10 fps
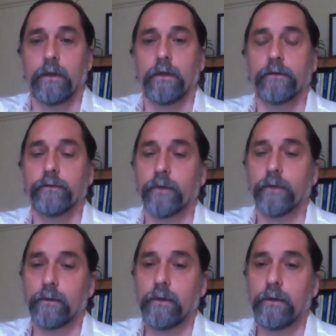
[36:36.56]

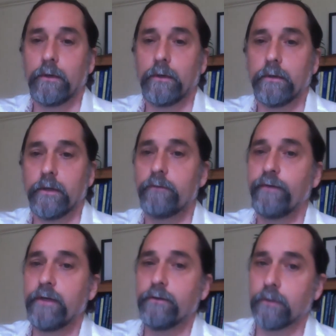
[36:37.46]
So in
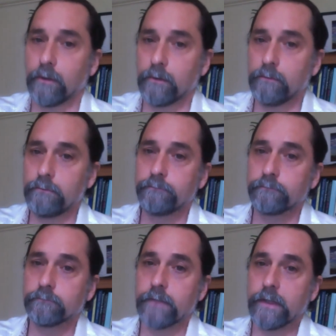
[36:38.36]
vitro
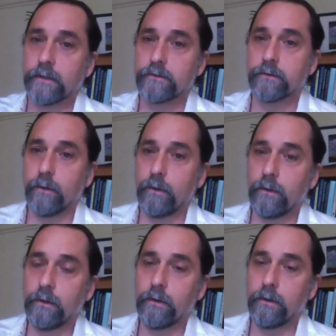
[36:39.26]
is
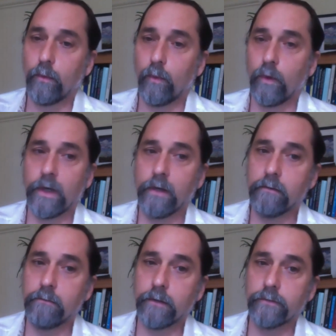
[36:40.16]
one of
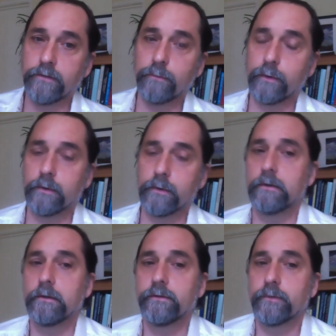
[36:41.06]
the most important
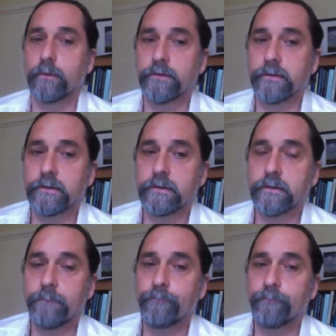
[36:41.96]

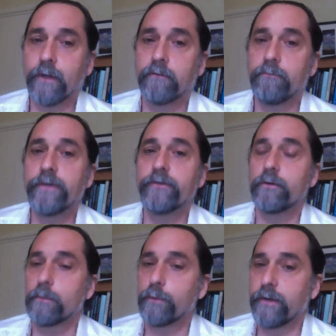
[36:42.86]
sources of
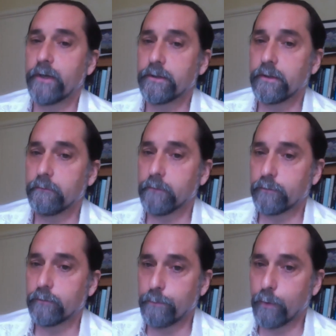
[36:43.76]
misinterpretation of
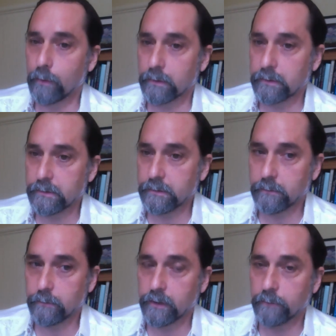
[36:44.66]
these reports
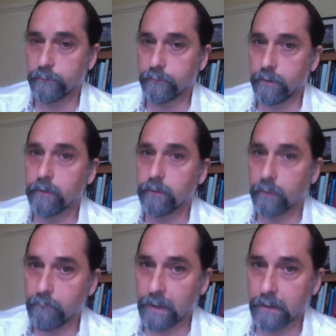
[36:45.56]
when it comes to
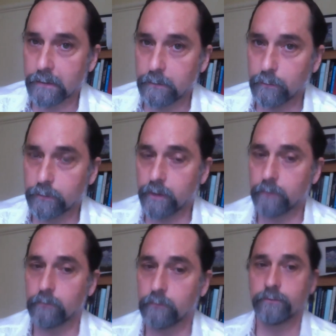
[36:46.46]
internet medicine, which
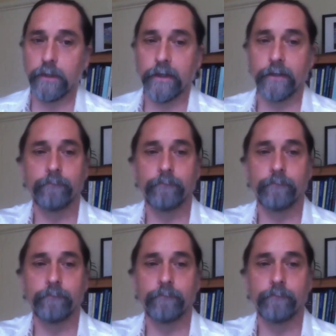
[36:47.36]
I will explain.